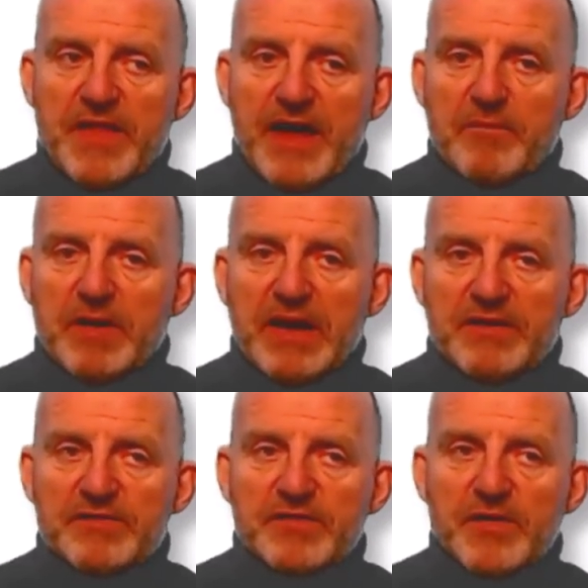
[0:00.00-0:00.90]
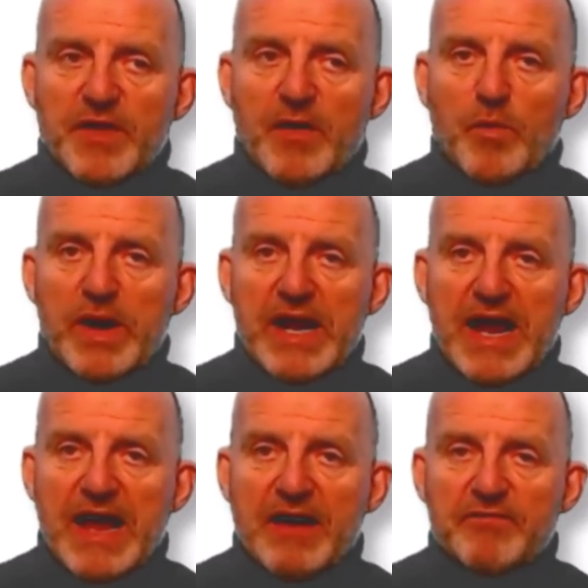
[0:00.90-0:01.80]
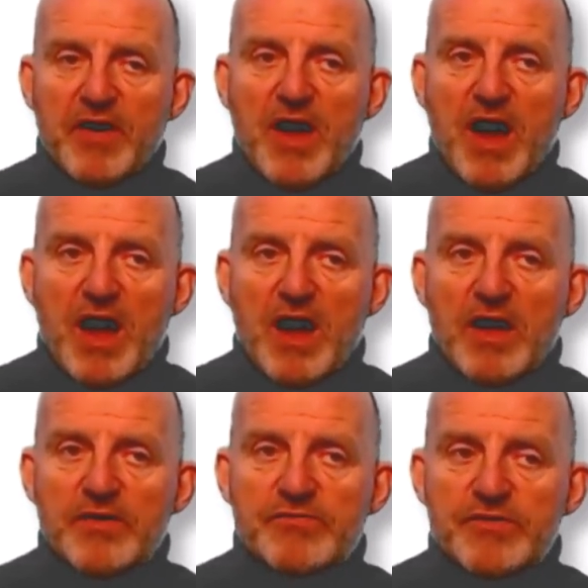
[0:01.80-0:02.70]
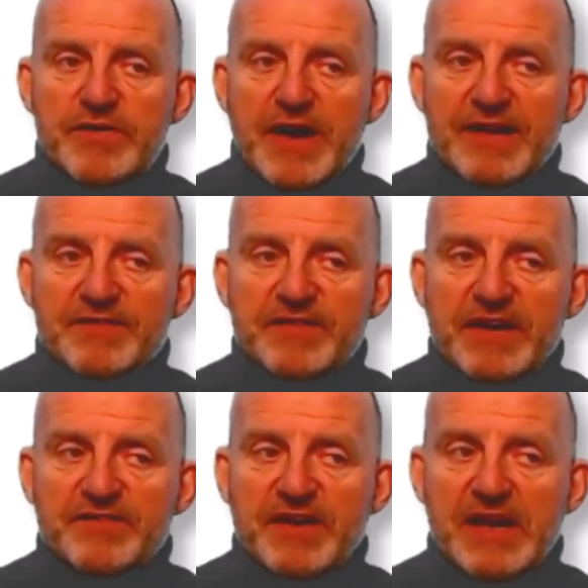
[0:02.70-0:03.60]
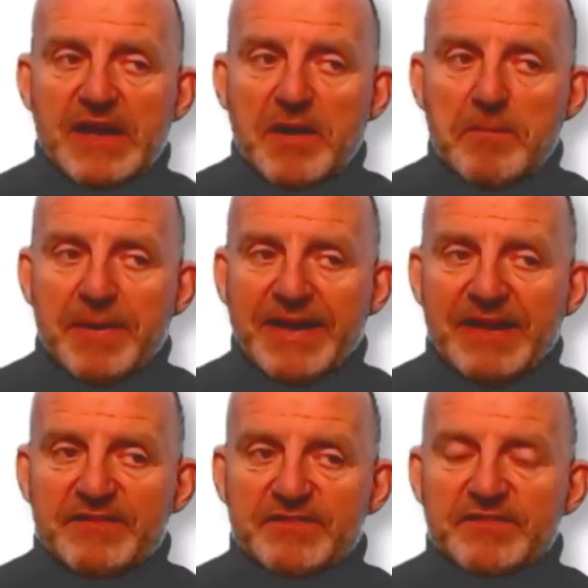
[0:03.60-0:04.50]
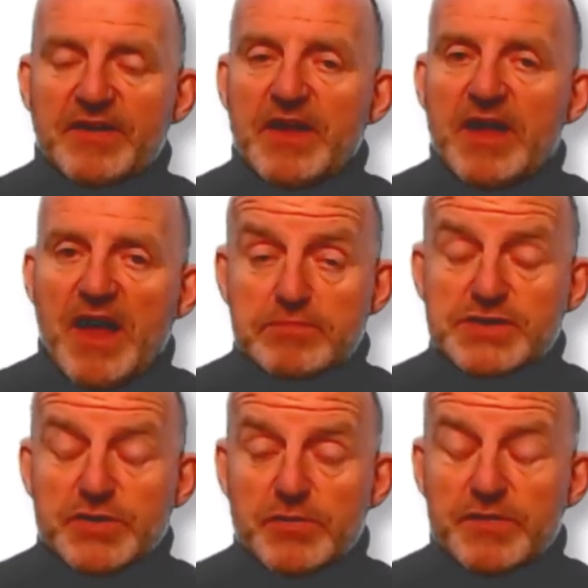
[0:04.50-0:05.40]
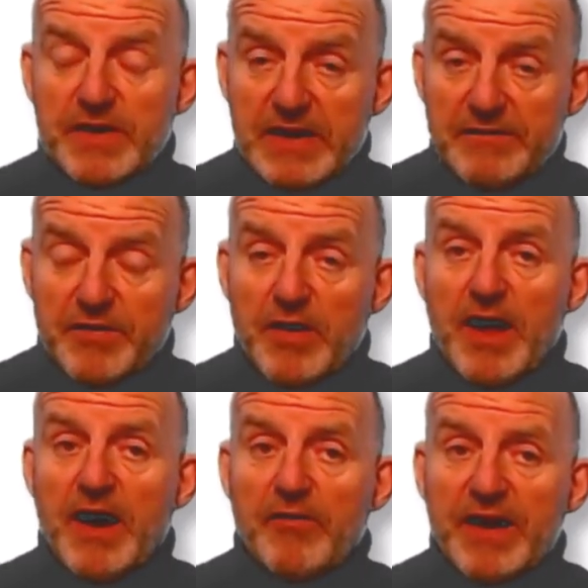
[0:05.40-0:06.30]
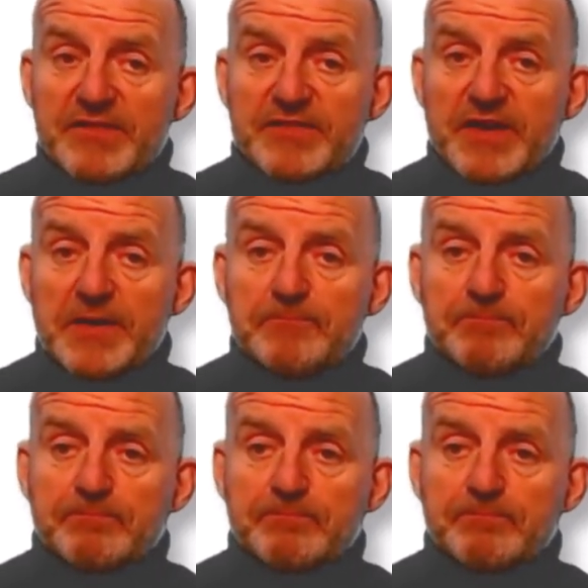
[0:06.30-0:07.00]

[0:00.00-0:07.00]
That means that we have 160 minutes to deliver our answer.